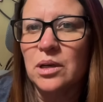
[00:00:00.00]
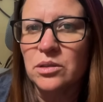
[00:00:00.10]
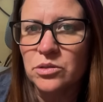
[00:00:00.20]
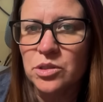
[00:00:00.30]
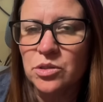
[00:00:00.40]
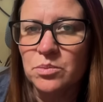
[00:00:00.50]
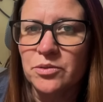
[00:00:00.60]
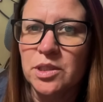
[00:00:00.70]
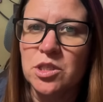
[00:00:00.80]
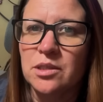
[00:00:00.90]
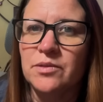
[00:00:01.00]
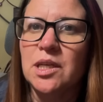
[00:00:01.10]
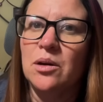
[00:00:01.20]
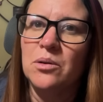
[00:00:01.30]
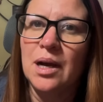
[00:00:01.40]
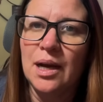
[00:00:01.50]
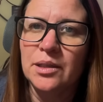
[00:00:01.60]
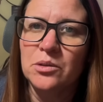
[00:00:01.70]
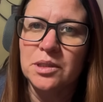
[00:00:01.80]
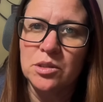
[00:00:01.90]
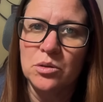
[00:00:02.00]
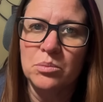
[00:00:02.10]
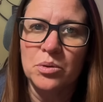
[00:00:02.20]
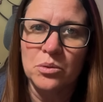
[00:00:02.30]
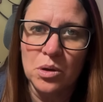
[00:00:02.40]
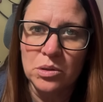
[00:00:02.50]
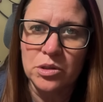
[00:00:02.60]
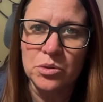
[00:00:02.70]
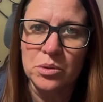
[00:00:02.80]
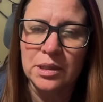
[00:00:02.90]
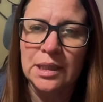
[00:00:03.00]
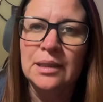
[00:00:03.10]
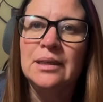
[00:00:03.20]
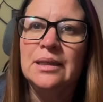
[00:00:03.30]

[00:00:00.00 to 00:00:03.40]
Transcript: under the supervision of the Ohio Adult Parole Authority